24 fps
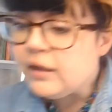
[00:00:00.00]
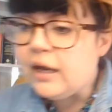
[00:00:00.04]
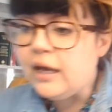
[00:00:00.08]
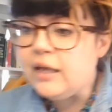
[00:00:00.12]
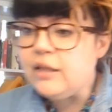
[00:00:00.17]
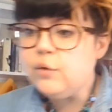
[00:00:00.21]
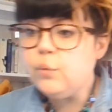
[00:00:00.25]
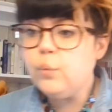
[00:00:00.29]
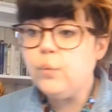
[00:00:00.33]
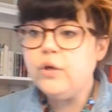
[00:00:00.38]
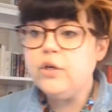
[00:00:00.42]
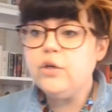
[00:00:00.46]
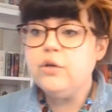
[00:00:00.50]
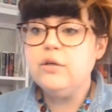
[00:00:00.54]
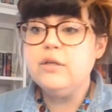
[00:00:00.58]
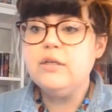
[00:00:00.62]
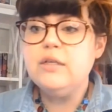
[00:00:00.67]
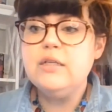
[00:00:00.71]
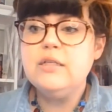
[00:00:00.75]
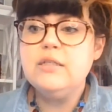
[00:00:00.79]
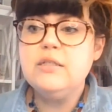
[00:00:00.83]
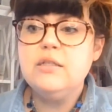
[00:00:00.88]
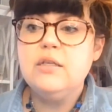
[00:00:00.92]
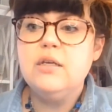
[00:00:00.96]
And the winner
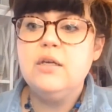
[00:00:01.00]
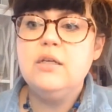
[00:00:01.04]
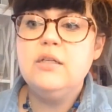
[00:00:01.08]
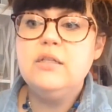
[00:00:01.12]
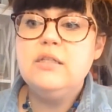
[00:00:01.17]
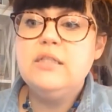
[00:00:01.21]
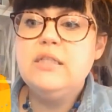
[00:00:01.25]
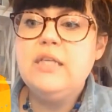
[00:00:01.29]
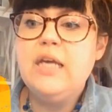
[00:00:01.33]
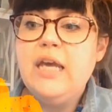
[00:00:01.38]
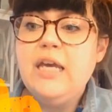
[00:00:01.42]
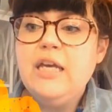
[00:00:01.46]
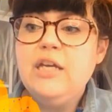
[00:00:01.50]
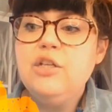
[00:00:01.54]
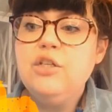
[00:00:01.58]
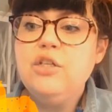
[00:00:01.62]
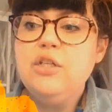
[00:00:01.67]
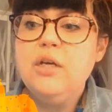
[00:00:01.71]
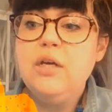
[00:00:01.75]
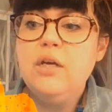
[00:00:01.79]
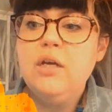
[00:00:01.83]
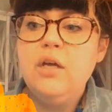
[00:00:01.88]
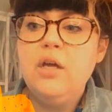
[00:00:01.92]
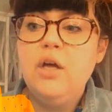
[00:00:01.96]
is
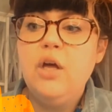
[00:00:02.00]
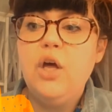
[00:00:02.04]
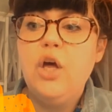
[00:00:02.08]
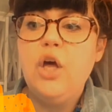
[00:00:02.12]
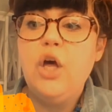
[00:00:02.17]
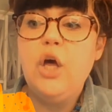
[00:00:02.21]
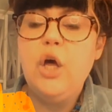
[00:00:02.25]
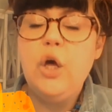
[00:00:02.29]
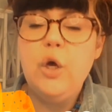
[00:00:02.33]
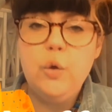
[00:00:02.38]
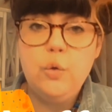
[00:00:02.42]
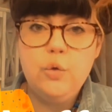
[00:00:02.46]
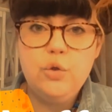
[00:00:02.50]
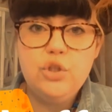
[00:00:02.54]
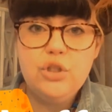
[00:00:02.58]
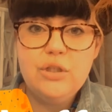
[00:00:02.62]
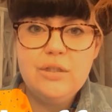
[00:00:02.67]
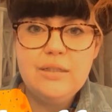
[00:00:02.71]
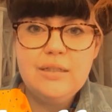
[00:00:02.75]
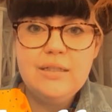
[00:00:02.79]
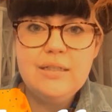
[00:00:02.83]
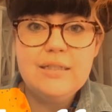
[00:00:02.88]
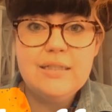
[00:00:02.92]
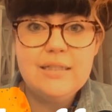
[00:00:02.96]
Tanya
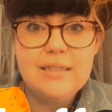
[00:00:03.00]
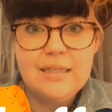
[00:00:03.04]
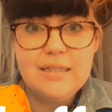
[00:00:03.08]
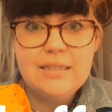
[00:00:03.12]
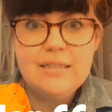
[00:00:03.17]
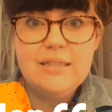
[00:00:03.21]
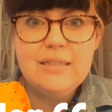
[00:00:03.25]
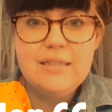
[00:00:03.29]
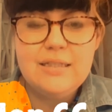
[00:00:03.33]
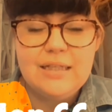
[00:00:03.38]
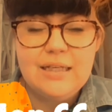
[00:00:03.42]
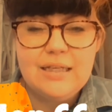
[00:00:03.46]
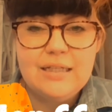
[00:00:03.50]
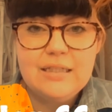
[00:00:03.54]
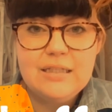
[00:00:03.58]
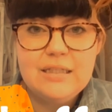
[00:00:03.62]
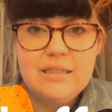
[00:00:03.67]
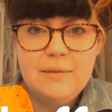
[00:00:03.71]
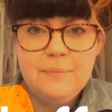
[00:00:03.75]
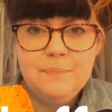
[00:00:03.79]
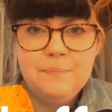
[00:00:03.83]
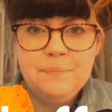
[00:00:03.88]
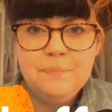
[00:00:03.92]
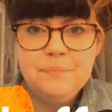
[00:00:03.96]

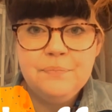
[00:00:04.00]
Ogen66.